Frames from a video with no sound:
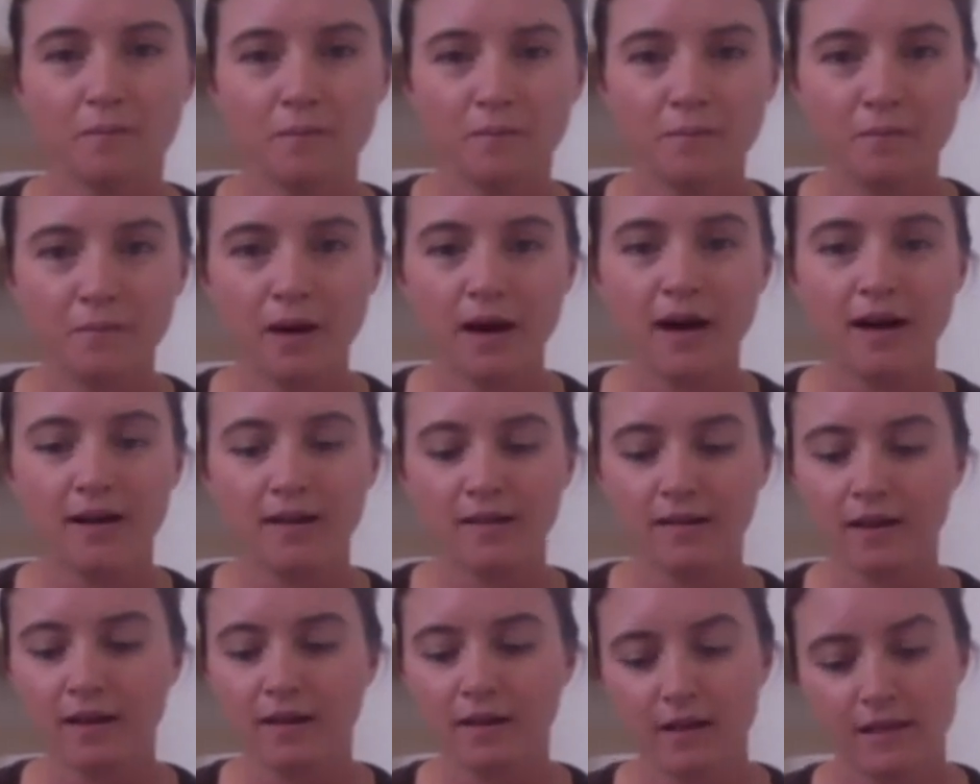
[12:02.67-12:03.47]
Park
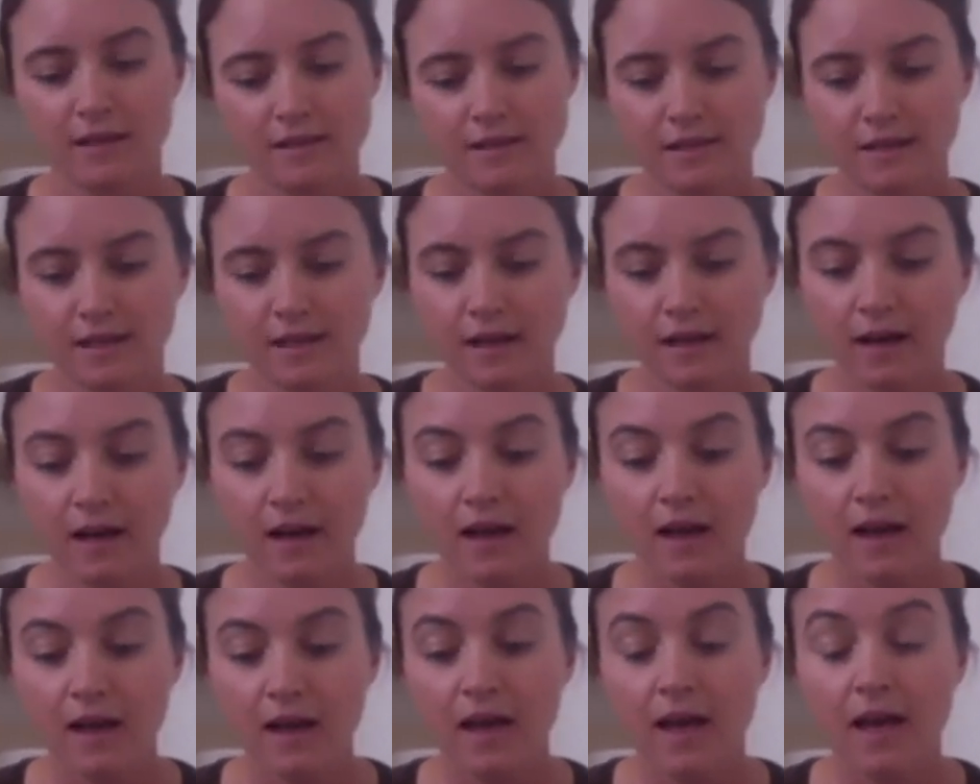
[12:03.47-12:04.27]
that idea.
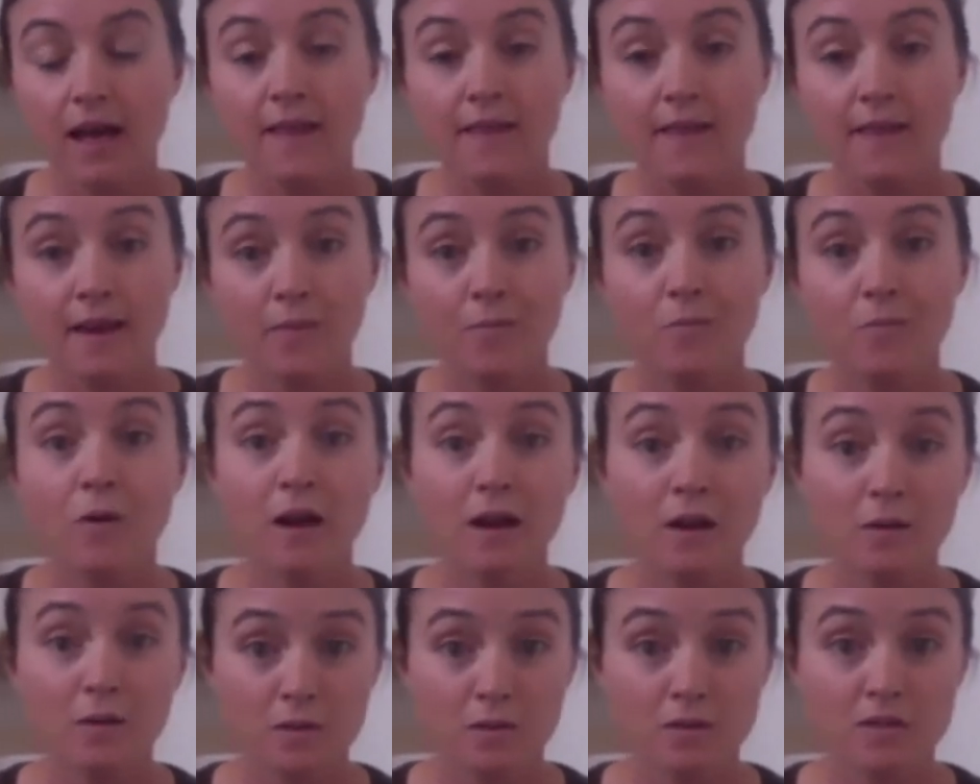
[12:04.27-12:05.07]
And then when
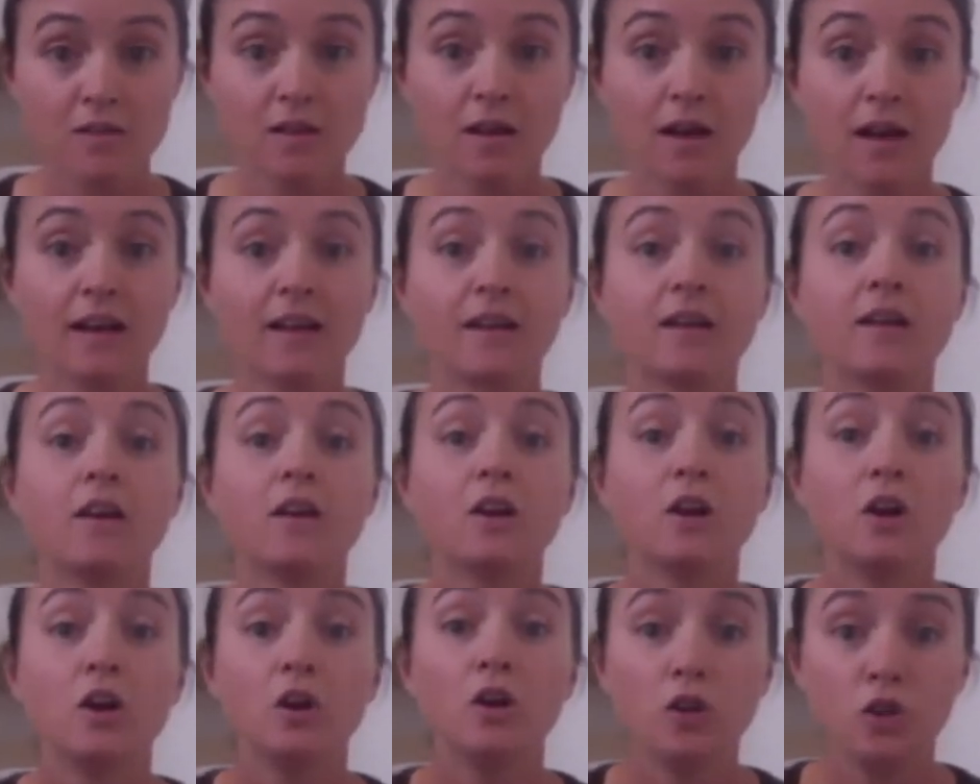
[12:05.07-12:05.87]
it was like,
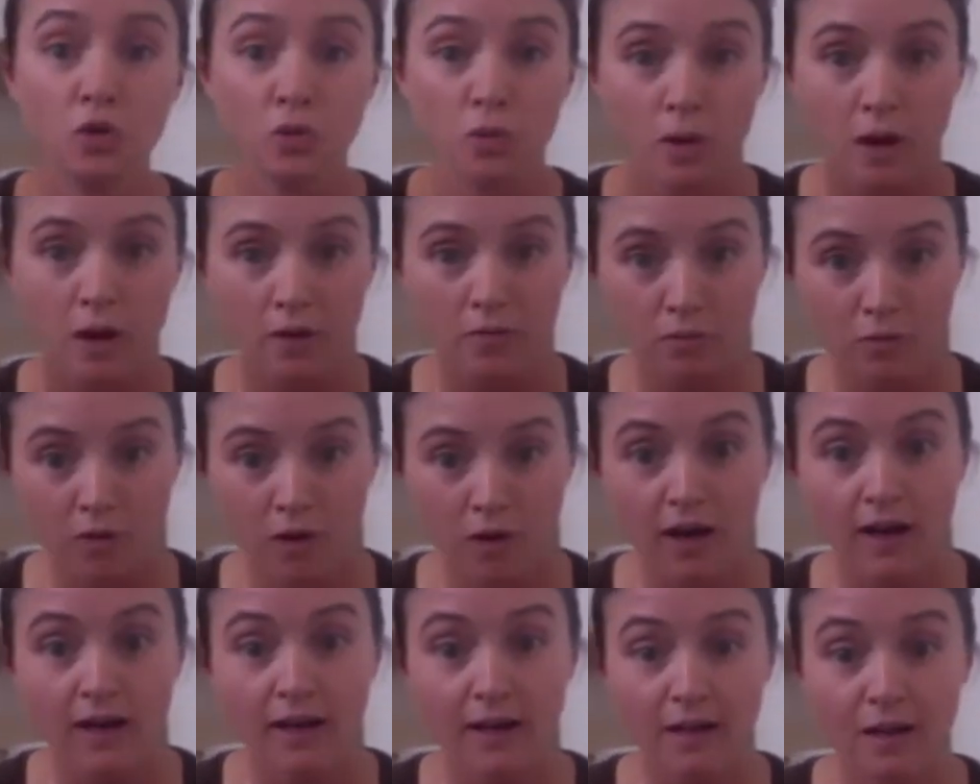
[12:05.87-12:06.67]
you are
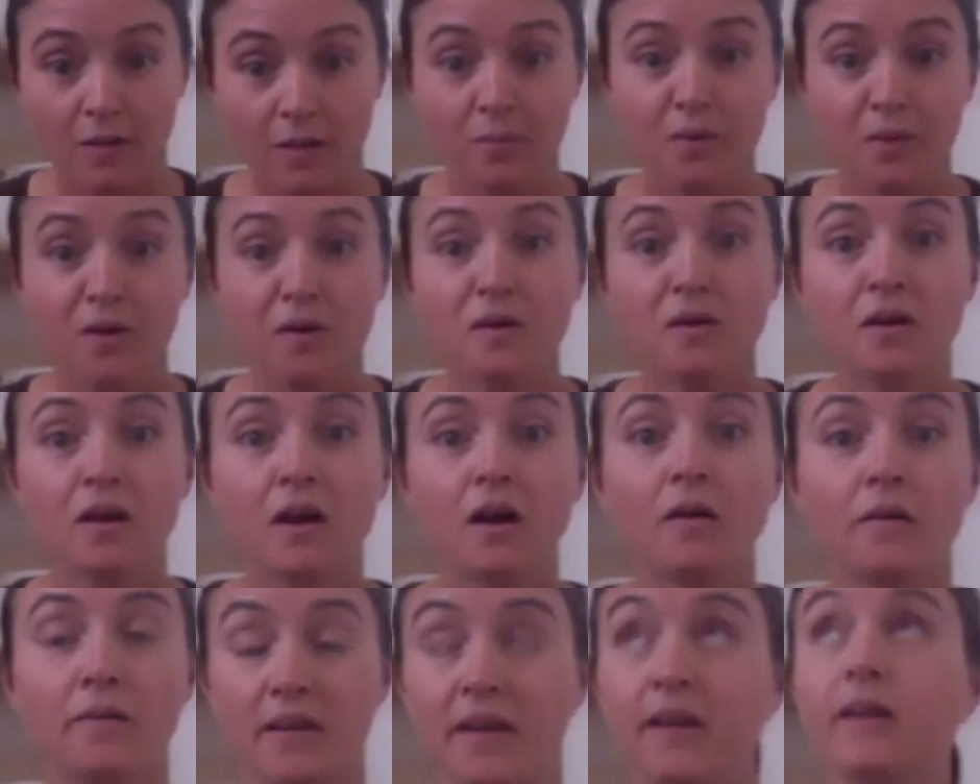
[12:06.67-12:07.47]
writing a book, I
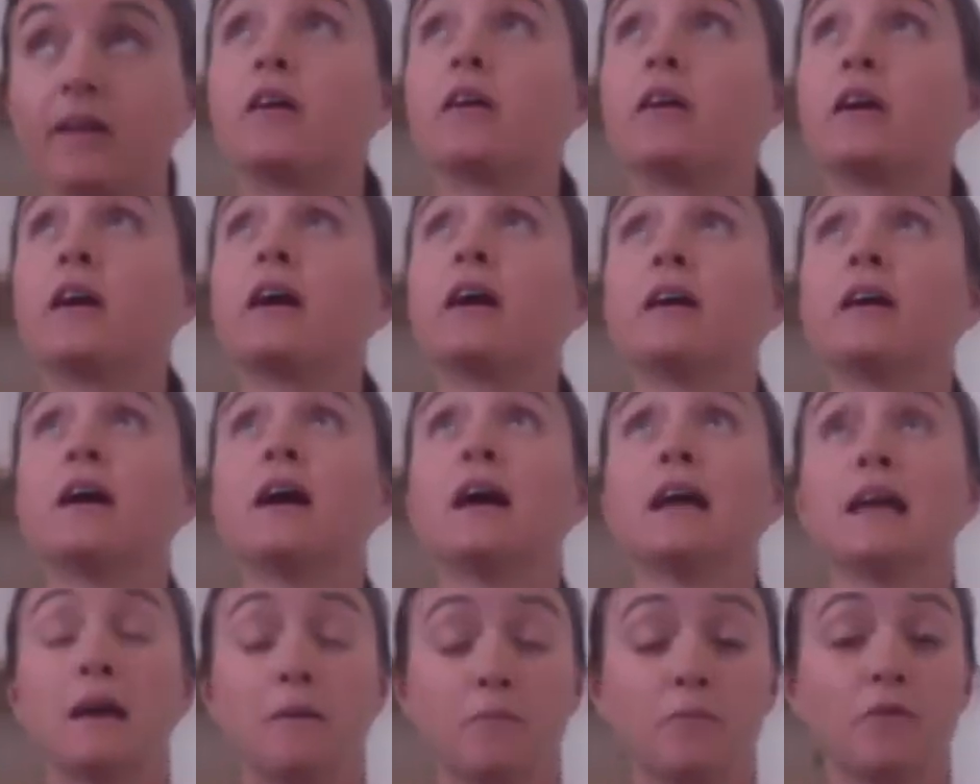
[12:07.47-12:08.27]
was like, okay, I
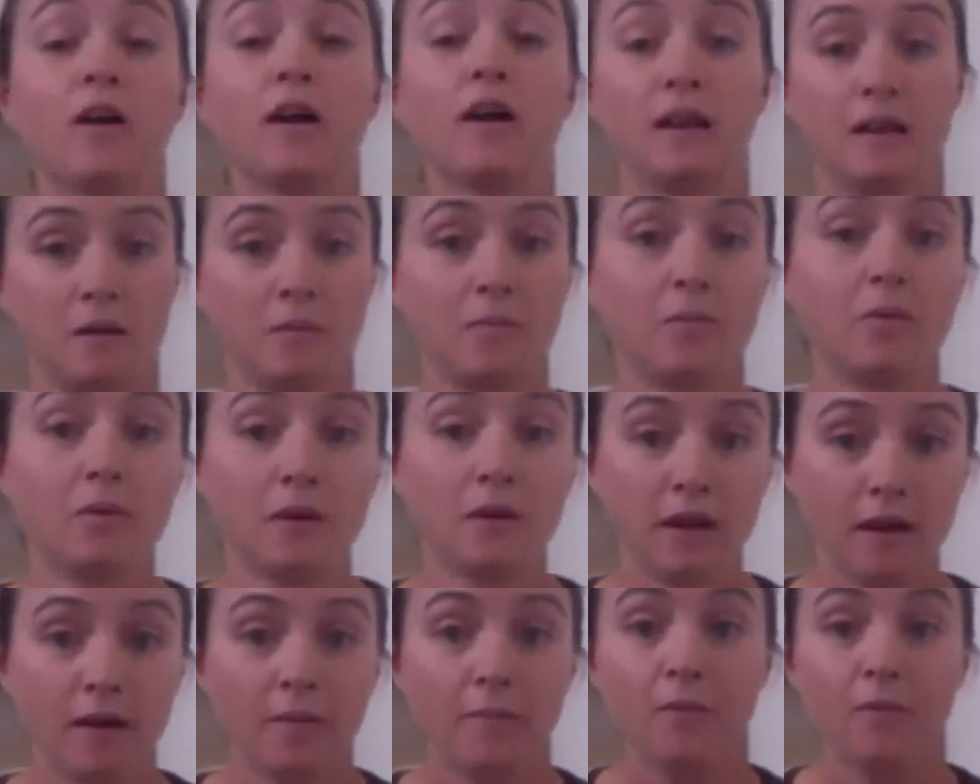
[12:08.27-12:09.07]
am writing a book
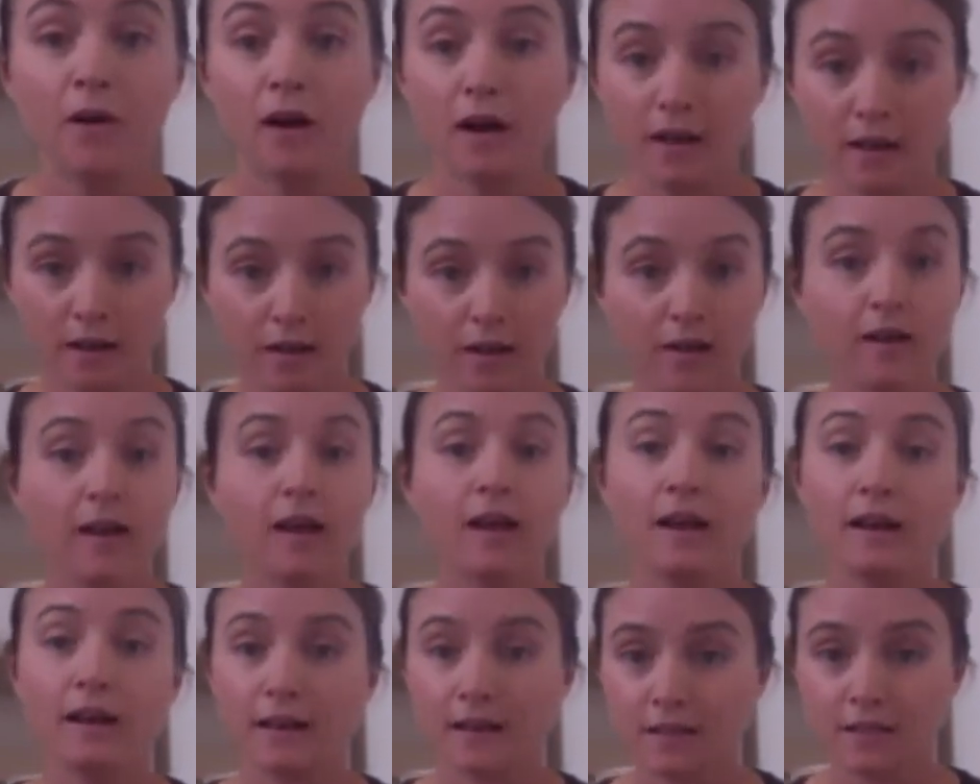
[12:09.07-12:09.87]
and I'm writing it.
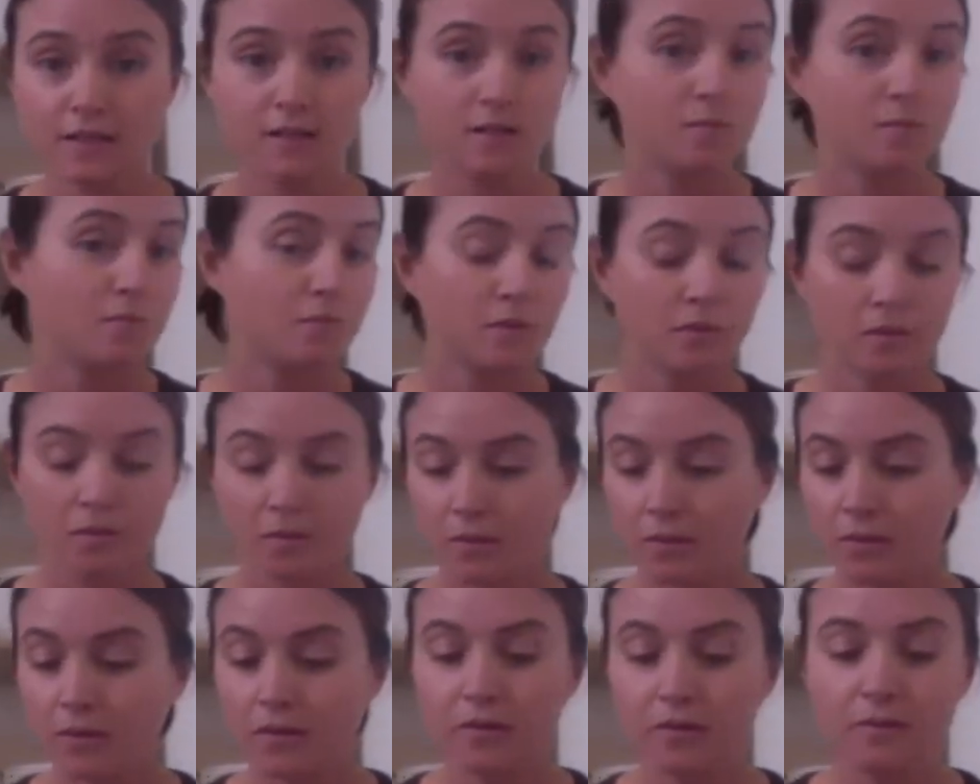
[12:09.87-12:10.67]
And it just,
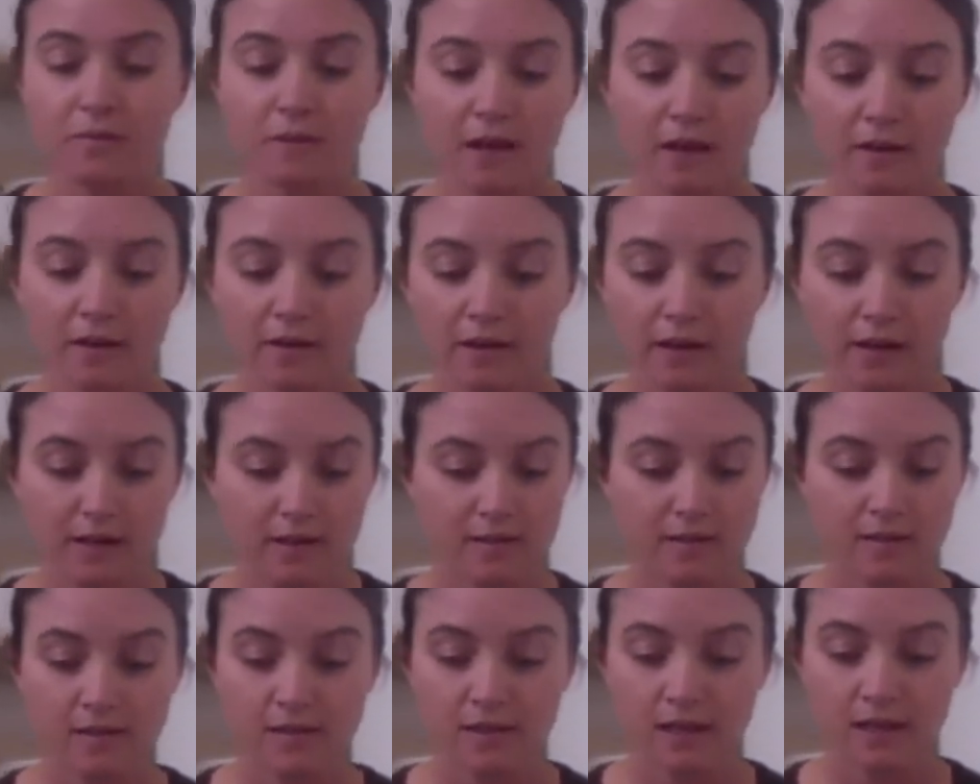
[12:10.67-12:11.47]
there it is,
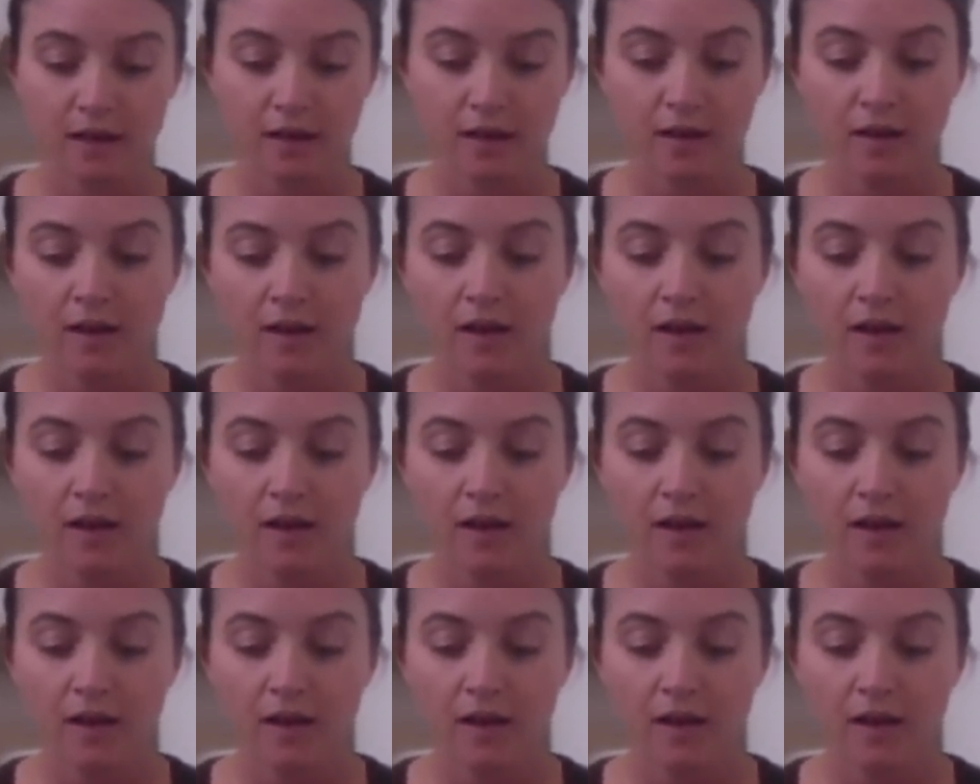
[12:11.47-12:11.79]
done.